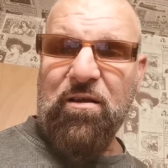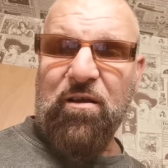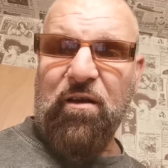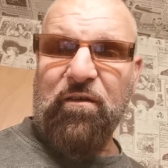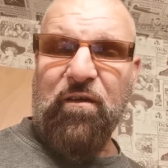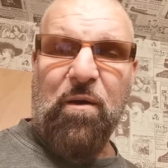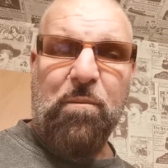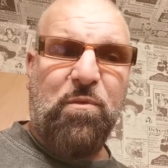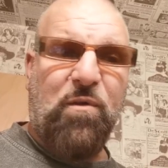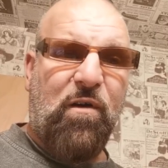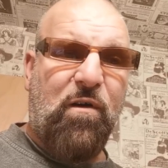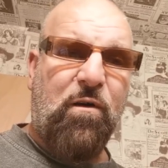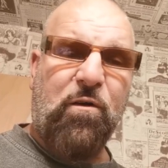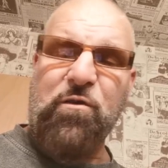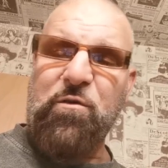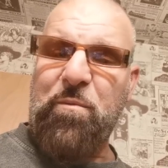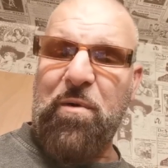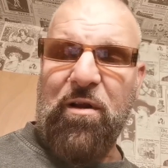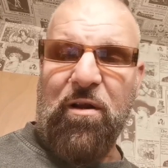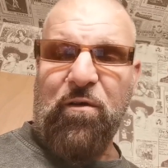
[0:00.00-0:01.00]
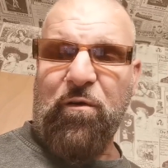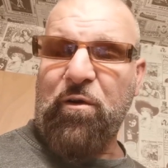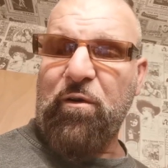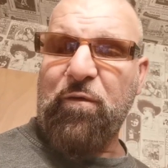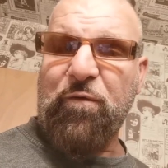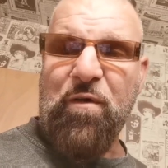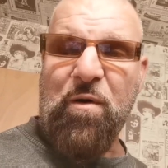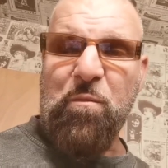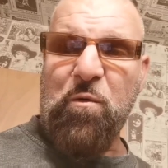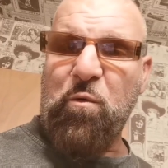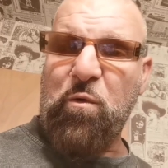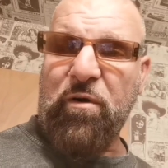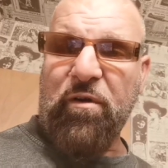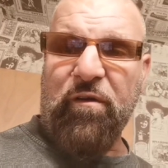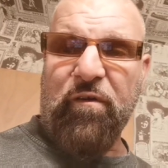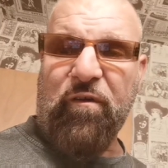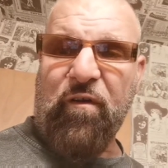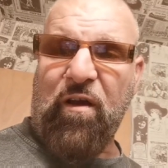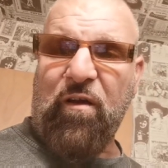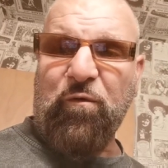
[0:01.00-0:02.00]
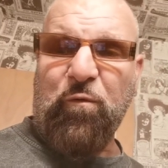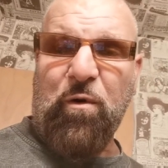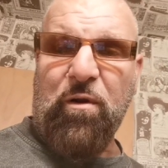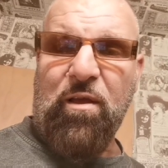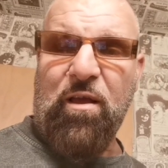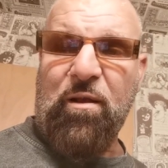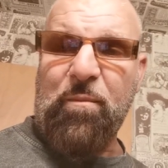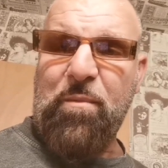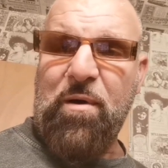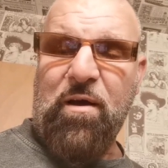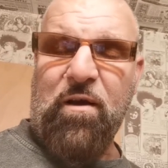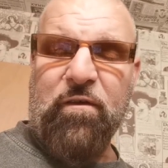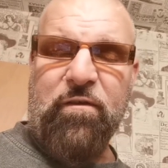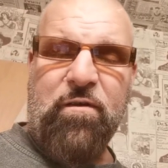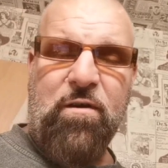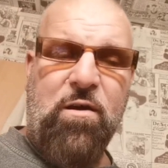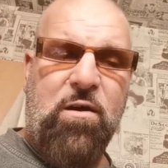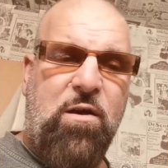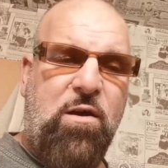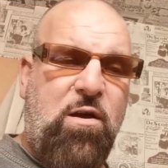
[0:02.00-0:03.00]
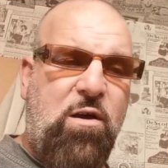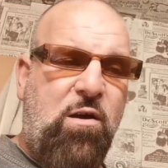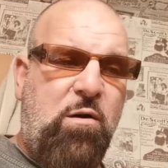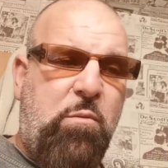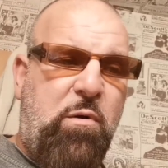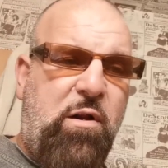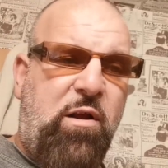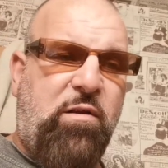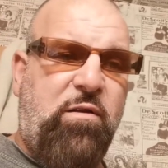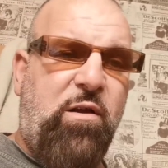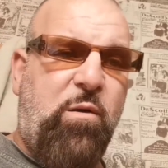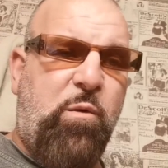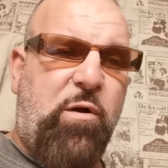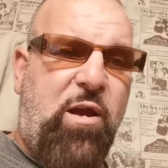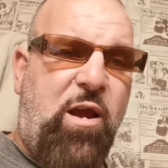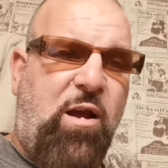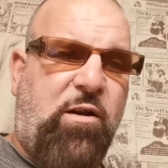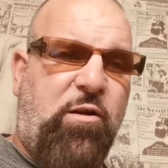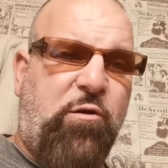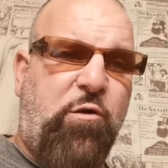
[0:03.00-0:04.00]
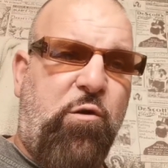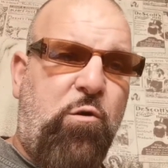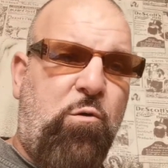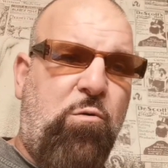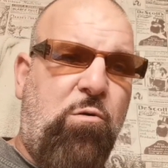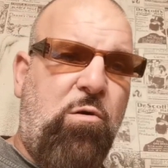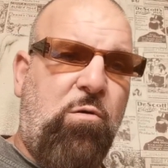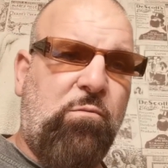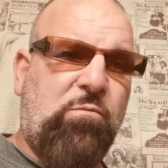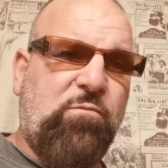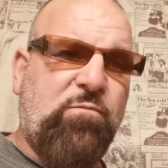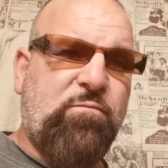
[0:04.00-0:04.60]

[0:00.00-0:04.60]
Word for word: Because I'm telling you, man, you're going to fumble one of these times running out of bounds. But he did what he had to do,